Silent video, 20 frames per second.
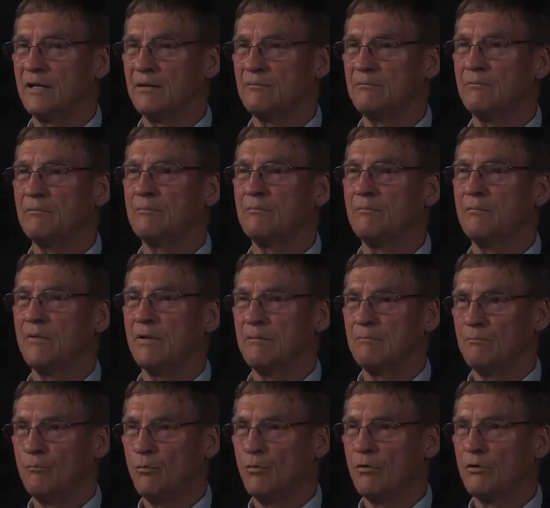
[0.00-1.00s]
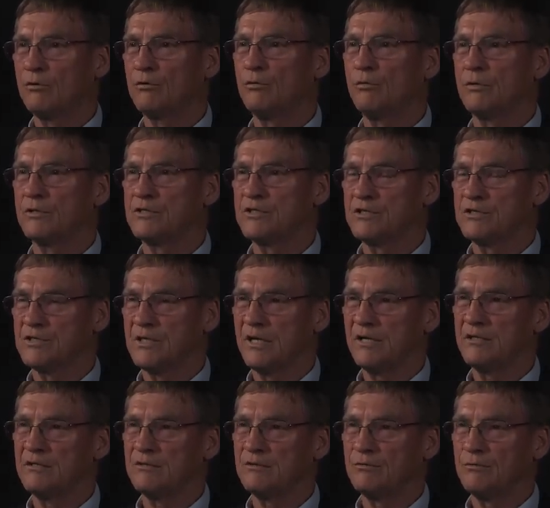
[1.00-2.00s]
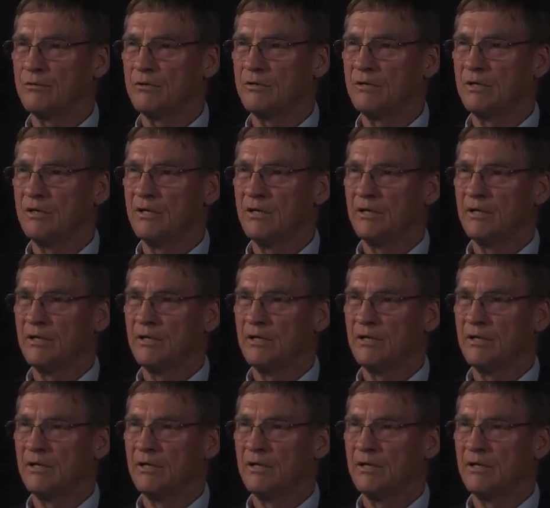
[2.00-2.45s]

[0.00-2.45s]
and more towards the second tour.